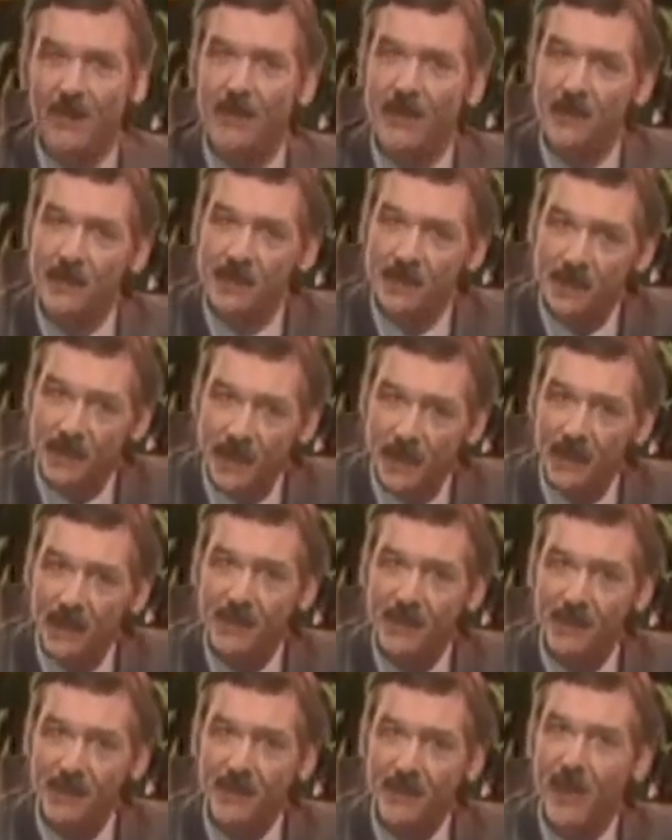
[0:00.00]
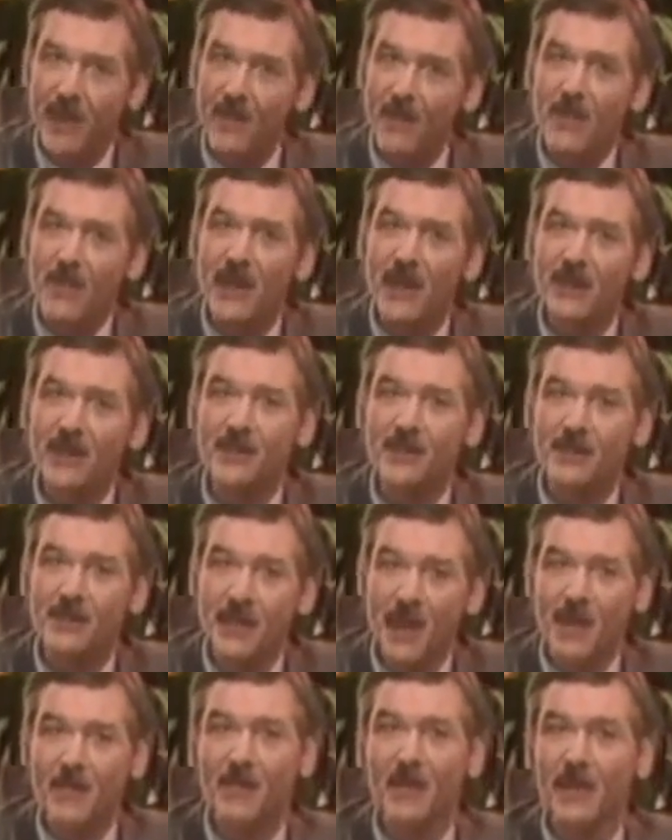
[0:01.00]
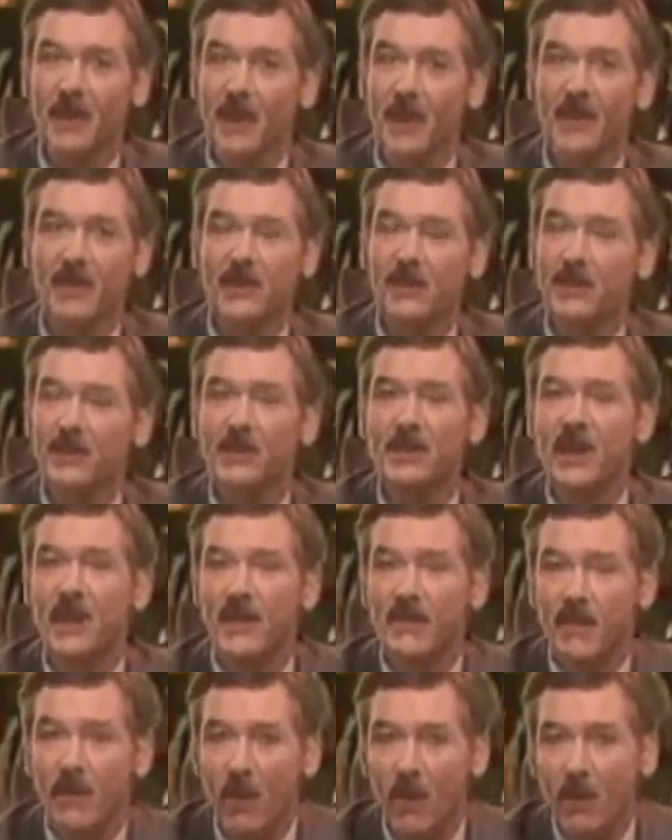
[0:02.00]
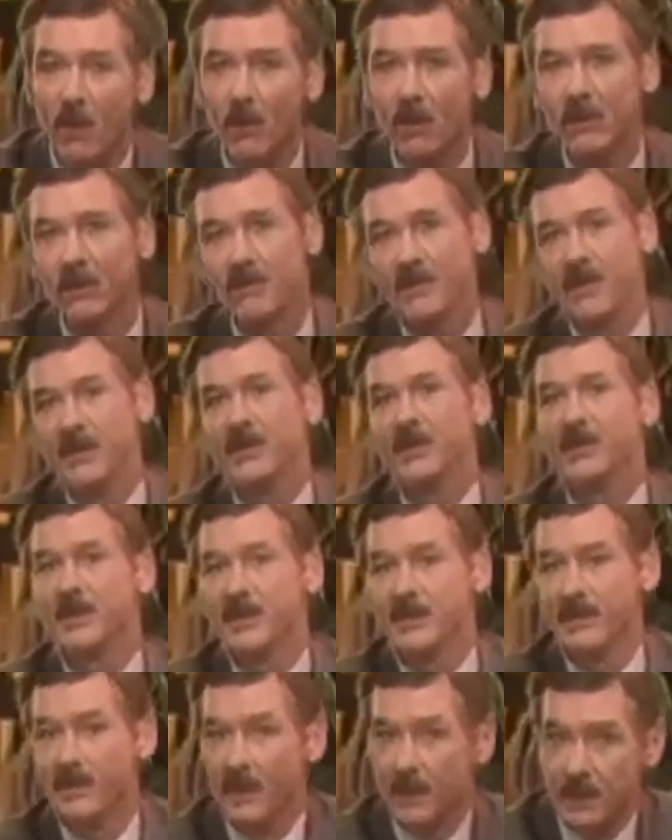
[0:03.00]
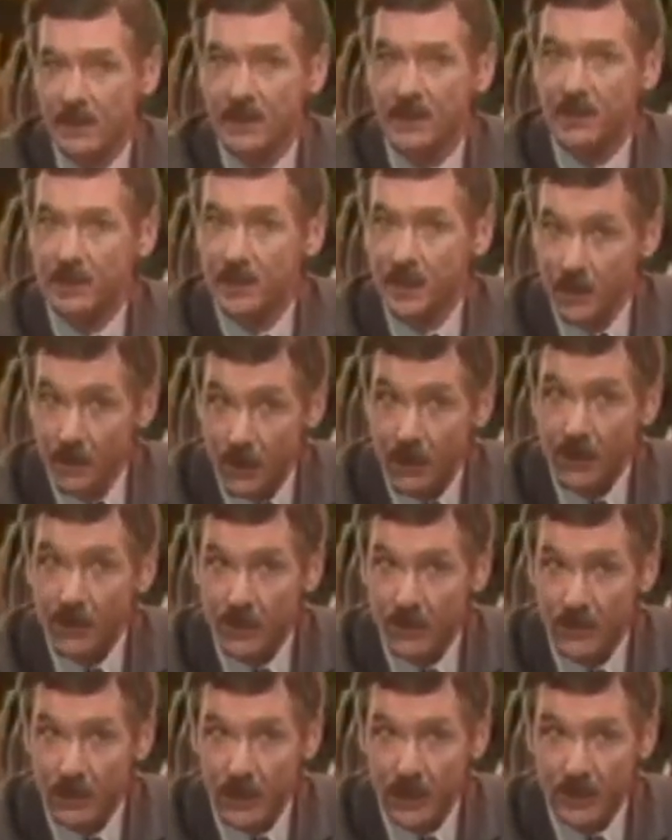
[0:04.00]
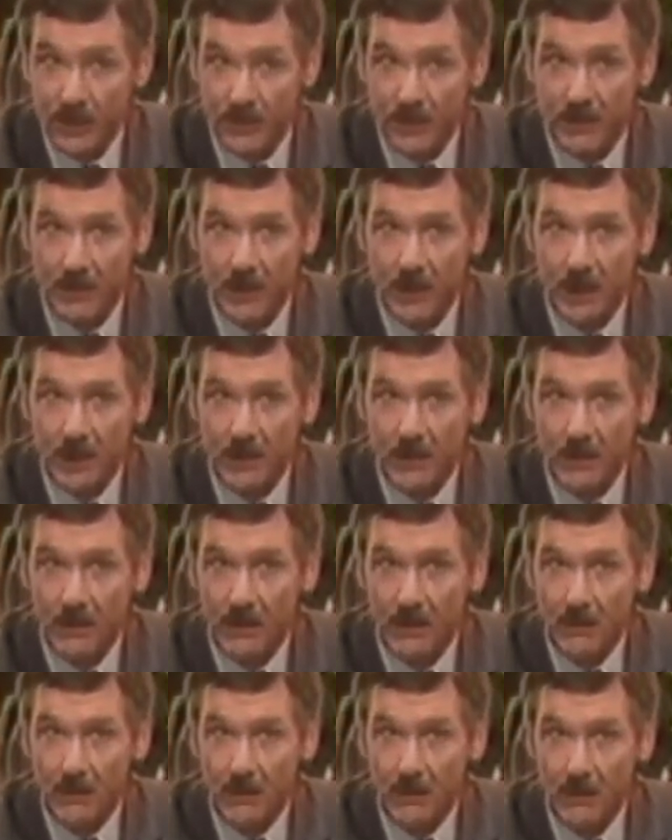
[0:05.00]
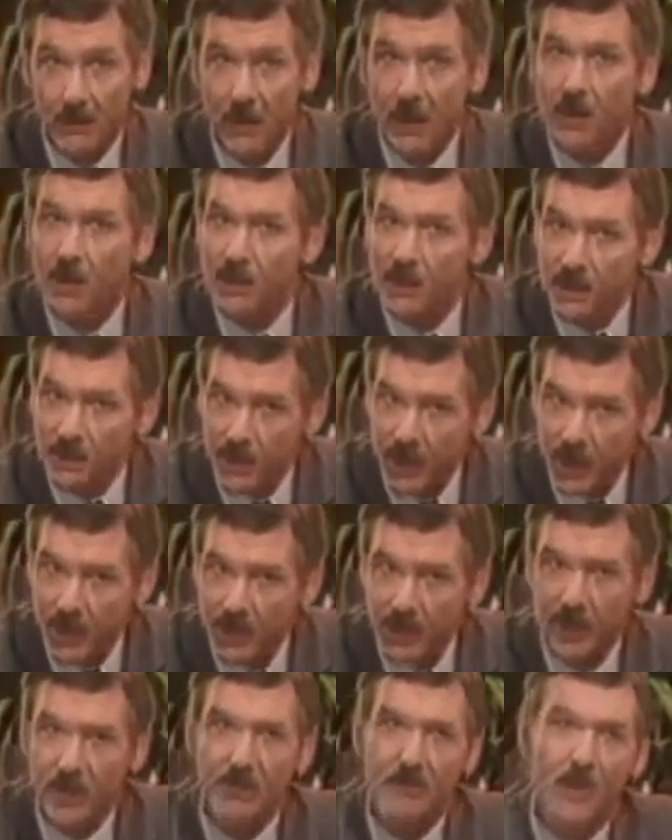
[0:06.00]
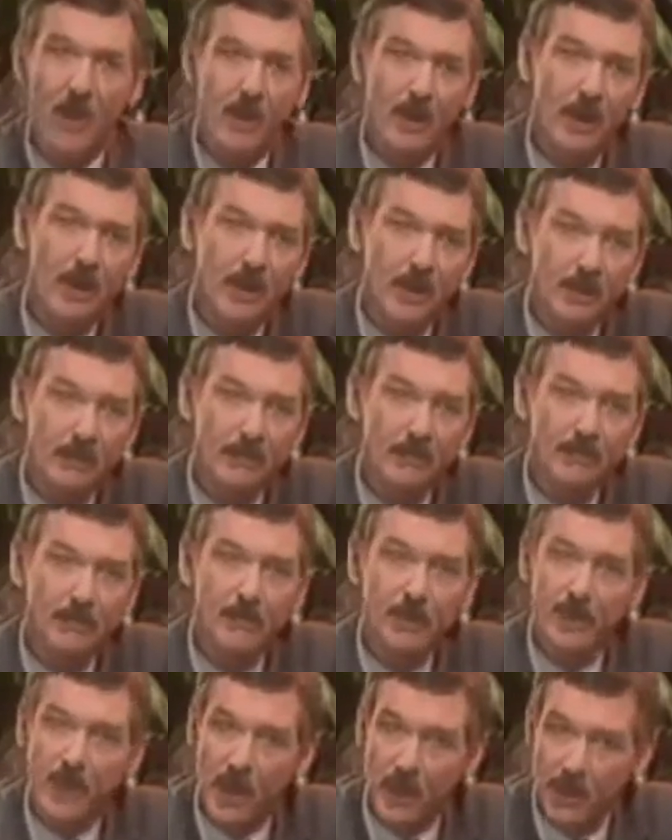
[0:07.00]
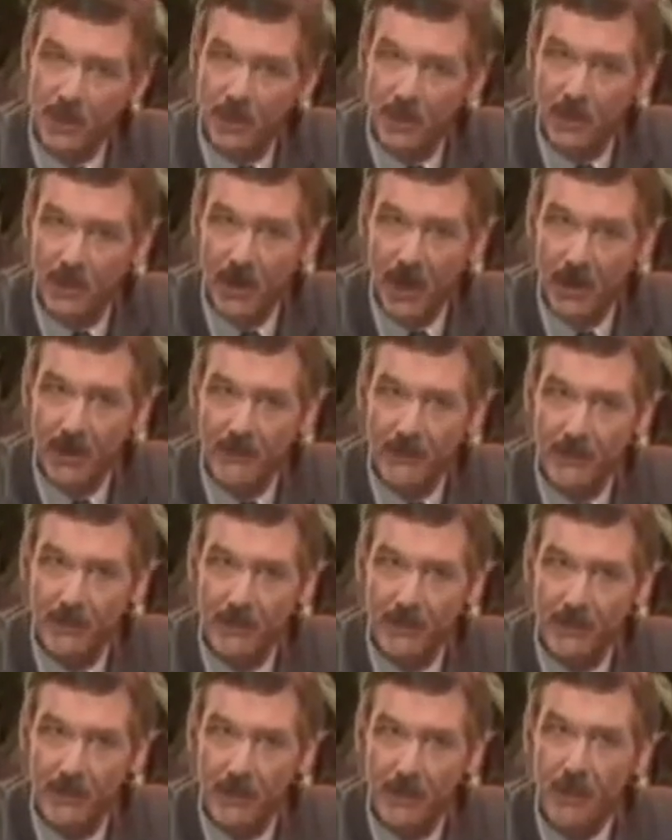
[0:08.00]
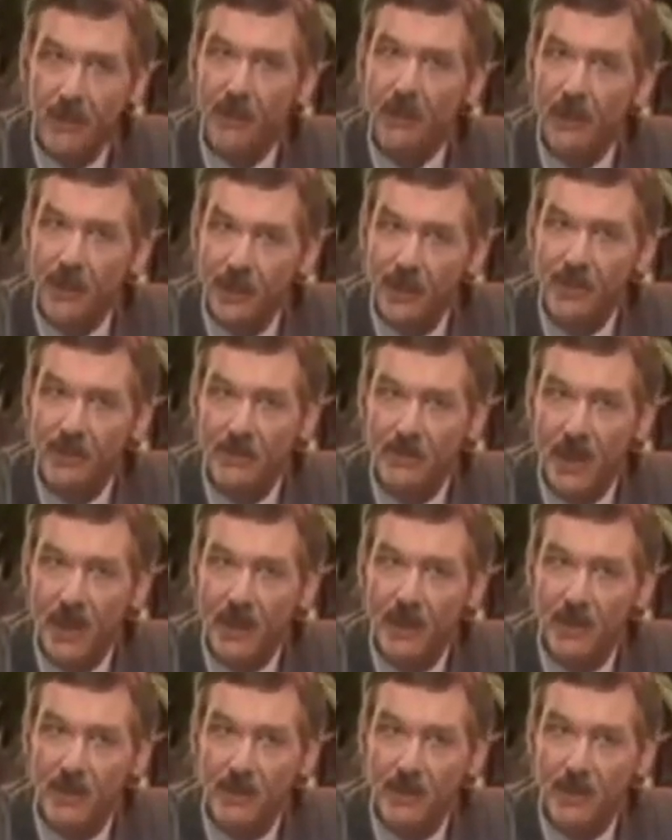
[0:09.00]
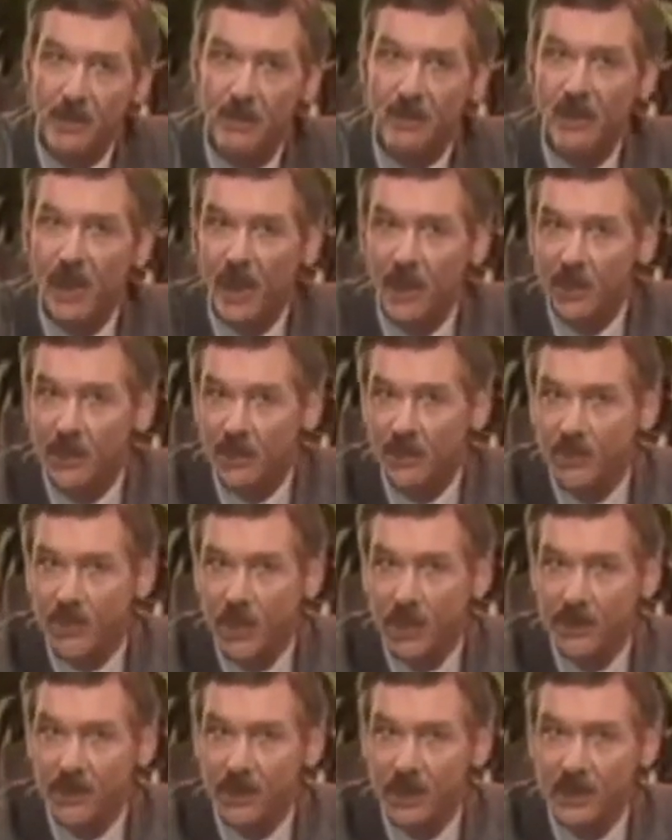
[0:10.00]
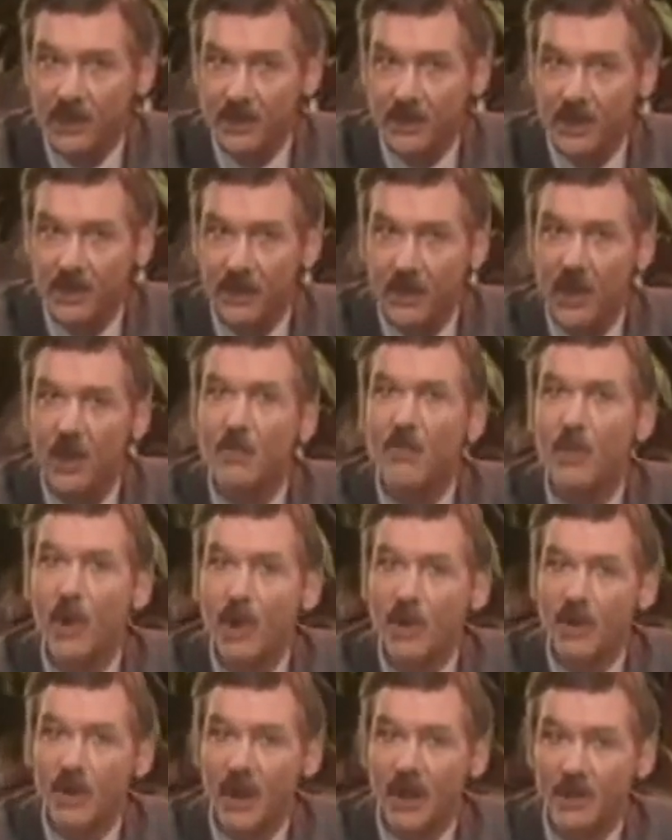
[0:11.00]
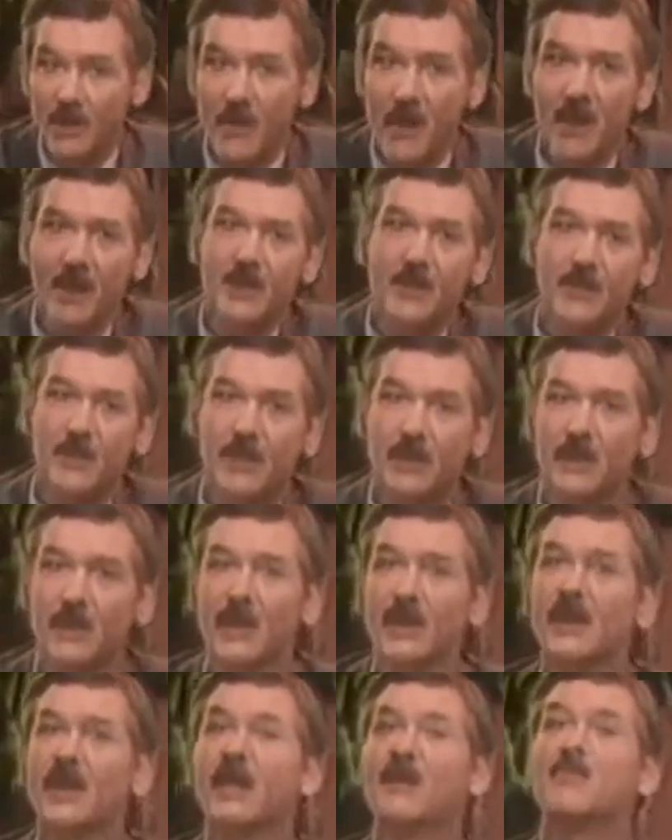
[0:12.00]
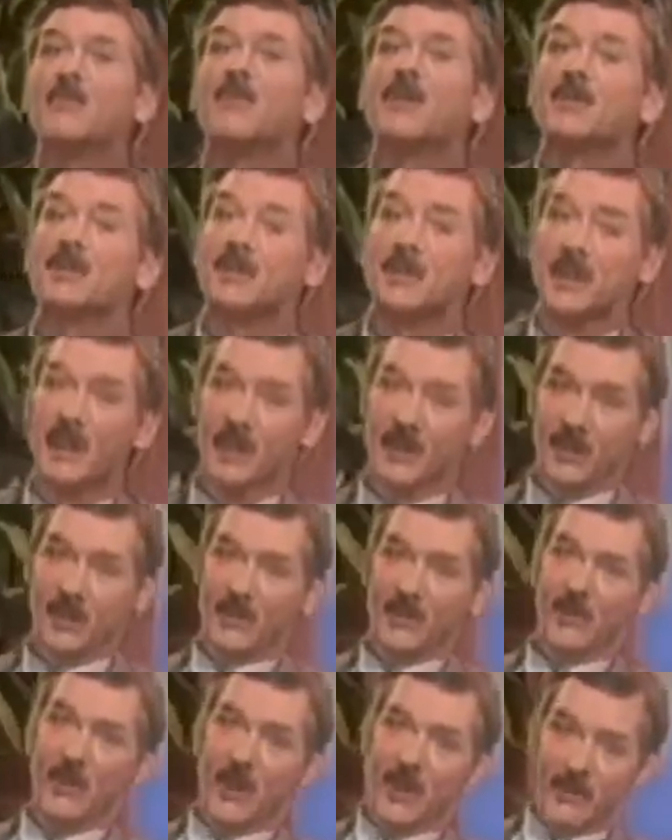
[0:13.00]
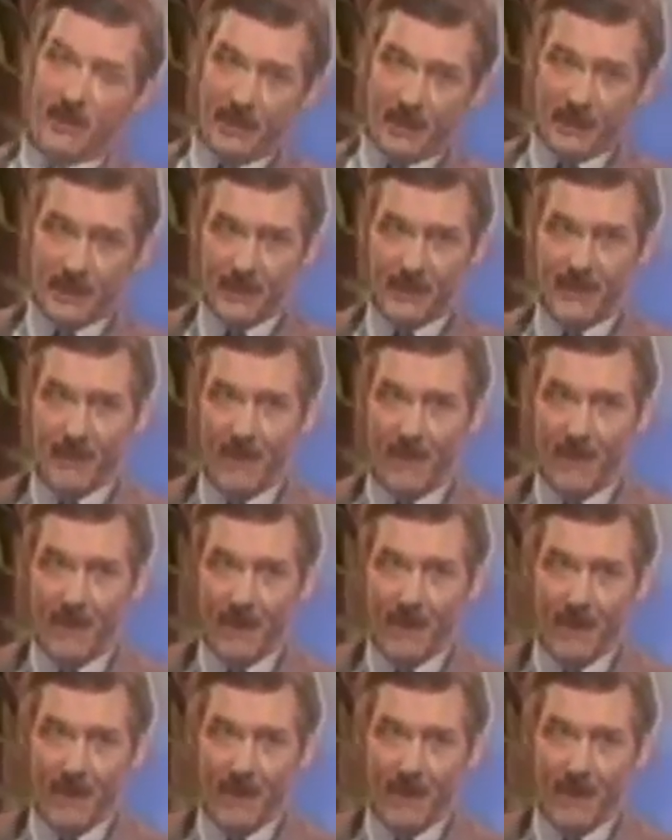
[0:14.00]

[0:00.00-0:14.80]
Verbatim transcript: These six comprehensive applications cover all the business functions that are most important to me. Spreadsheet modeling, charts and graphs, list management, text processing, project management, and presentation graphics.